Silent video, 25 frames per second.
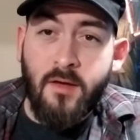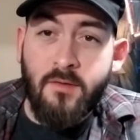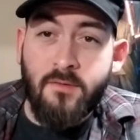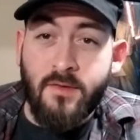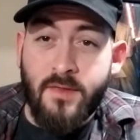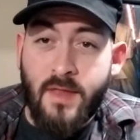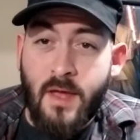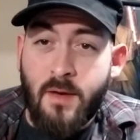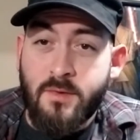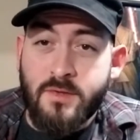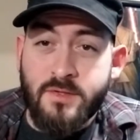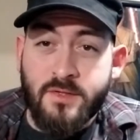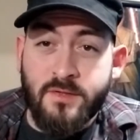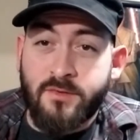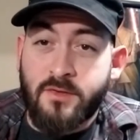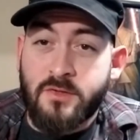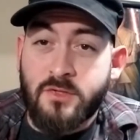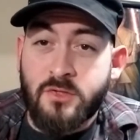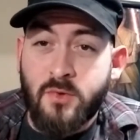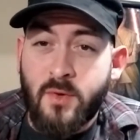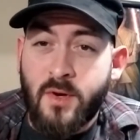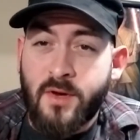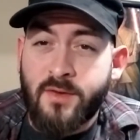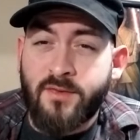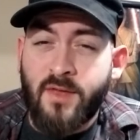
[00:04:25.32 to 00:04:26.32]
and that one's just a
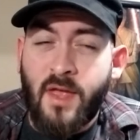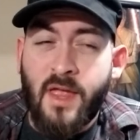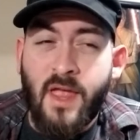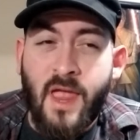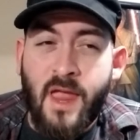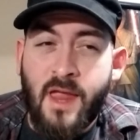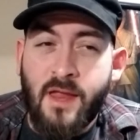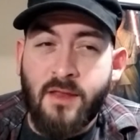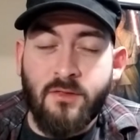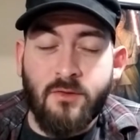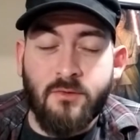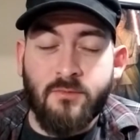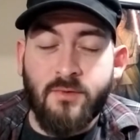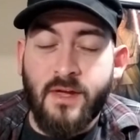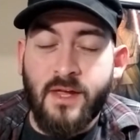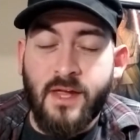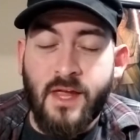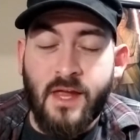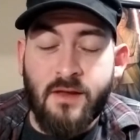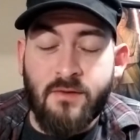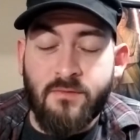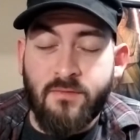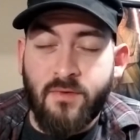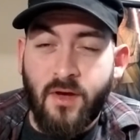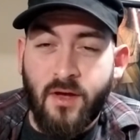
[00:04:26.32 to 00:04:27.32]
choice. I hate the
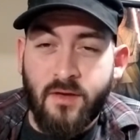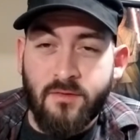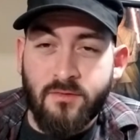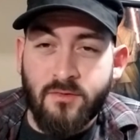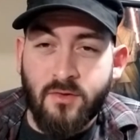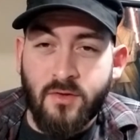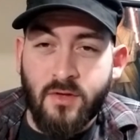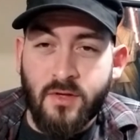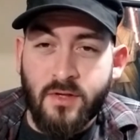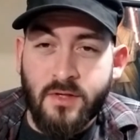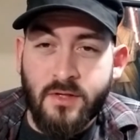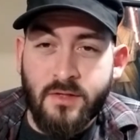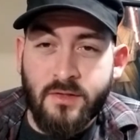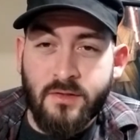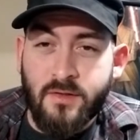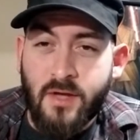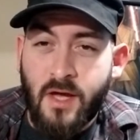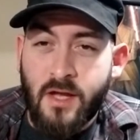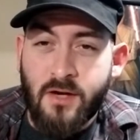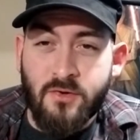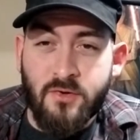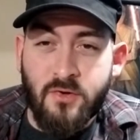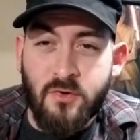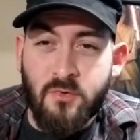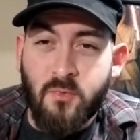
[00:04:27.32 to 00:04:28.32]
way 8.5s look. I
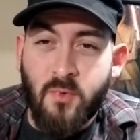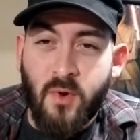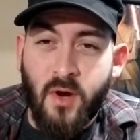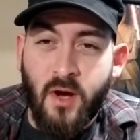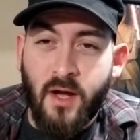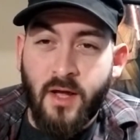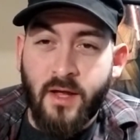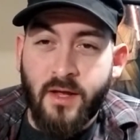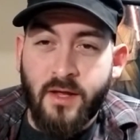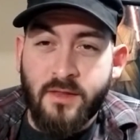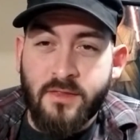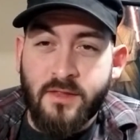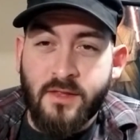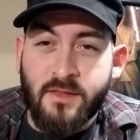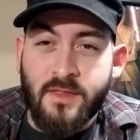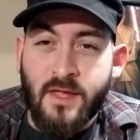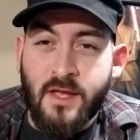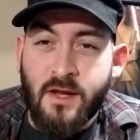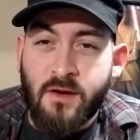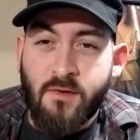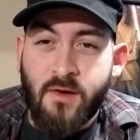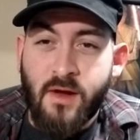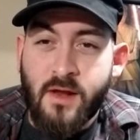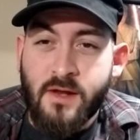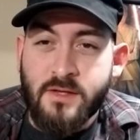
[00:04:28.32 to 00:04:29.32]
don't know why. I think that
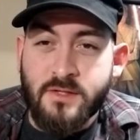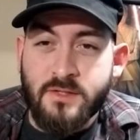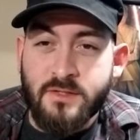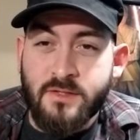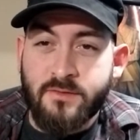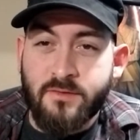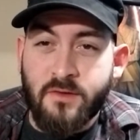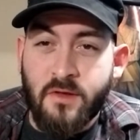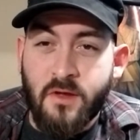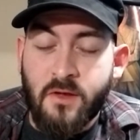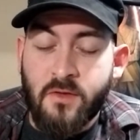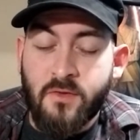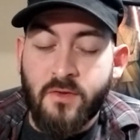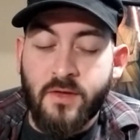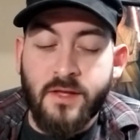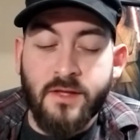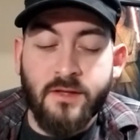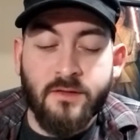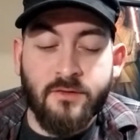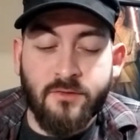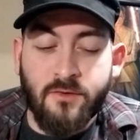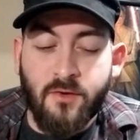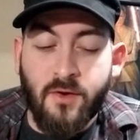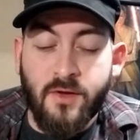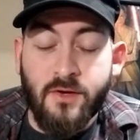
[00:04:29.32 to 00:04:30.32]
grade is just ugly,
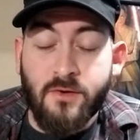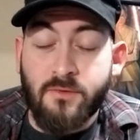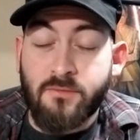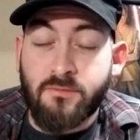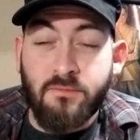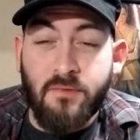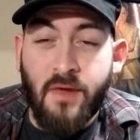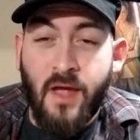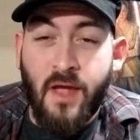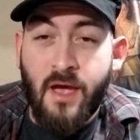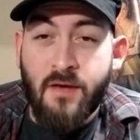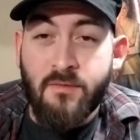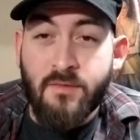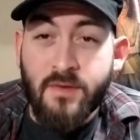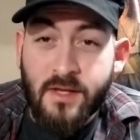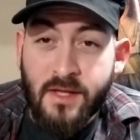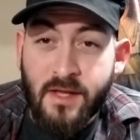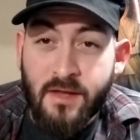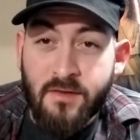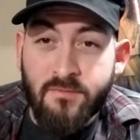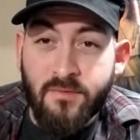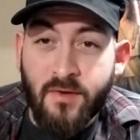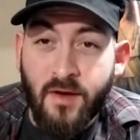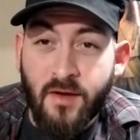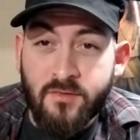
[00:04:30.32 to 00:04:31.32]
so I don't have any
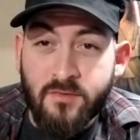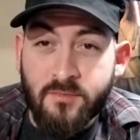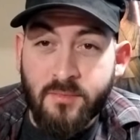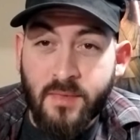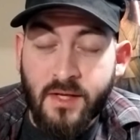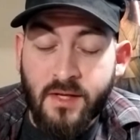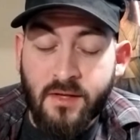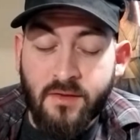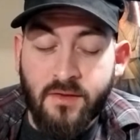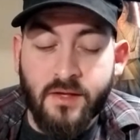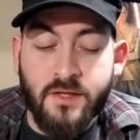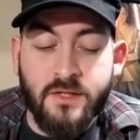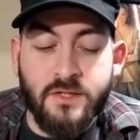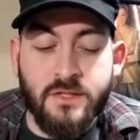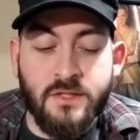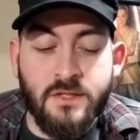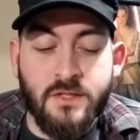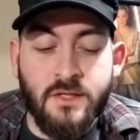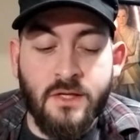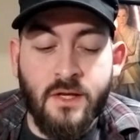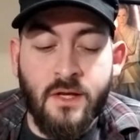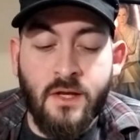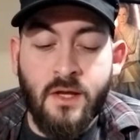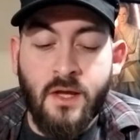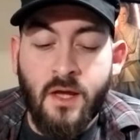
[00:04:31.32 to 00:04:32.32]
8.5s in my collection.
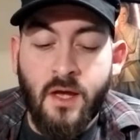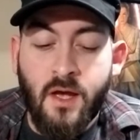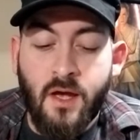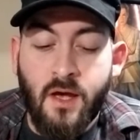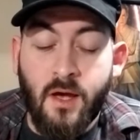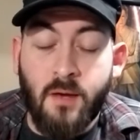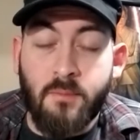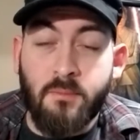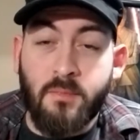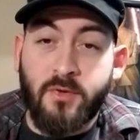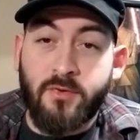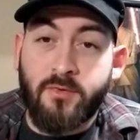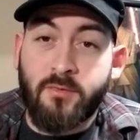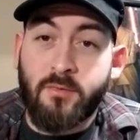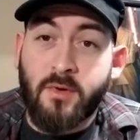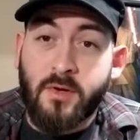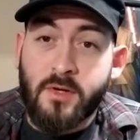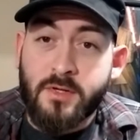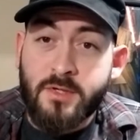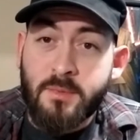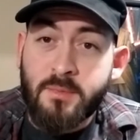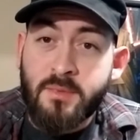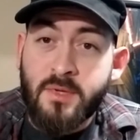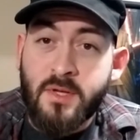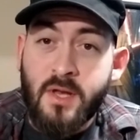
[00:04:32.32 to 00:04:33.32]
But so we're going to
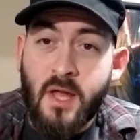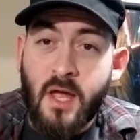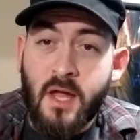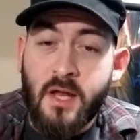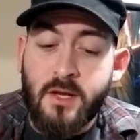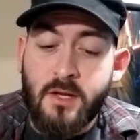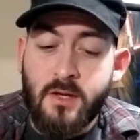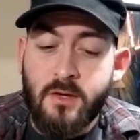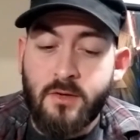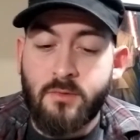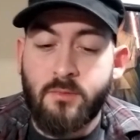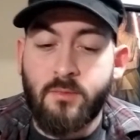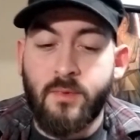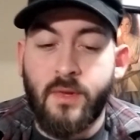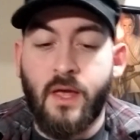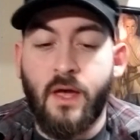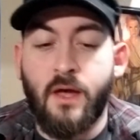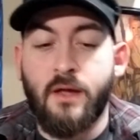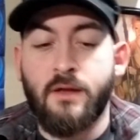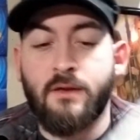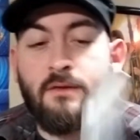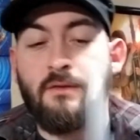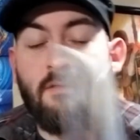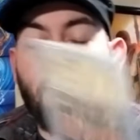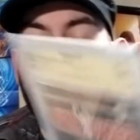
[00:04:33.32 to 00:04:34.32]
jump to 9.0. We got
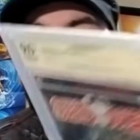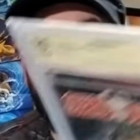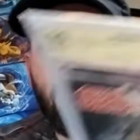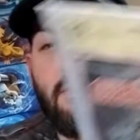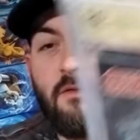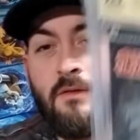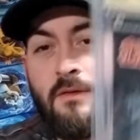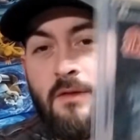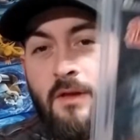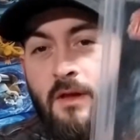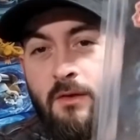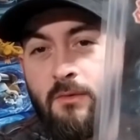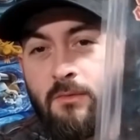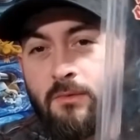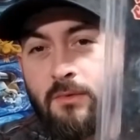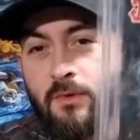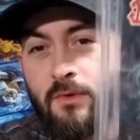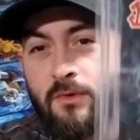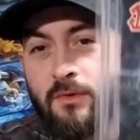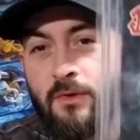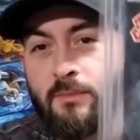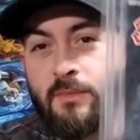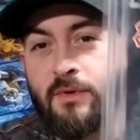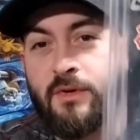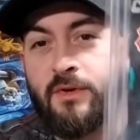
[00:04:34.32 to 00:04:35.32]
Dead World
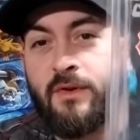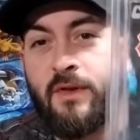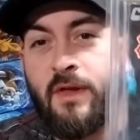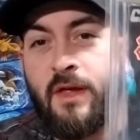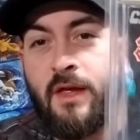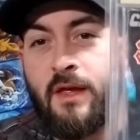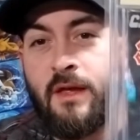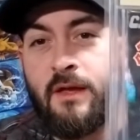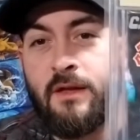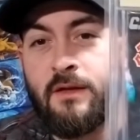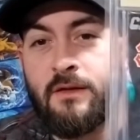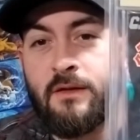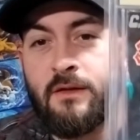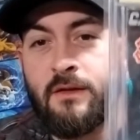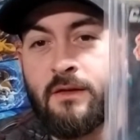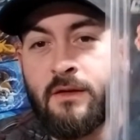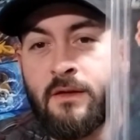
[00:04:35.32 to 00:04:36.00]
number 10,